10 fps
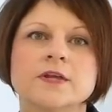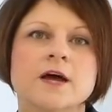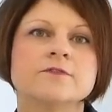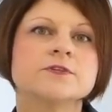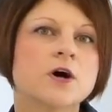that
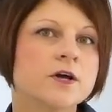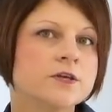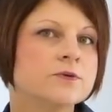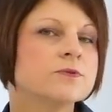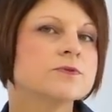I've taught
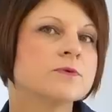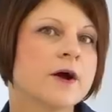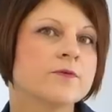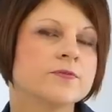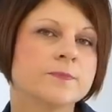you
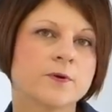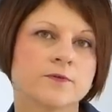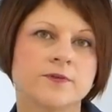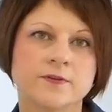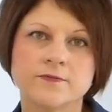throughout the
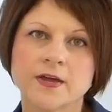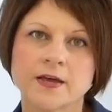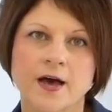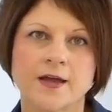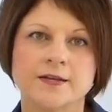Perfect Fit
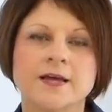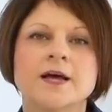Guide.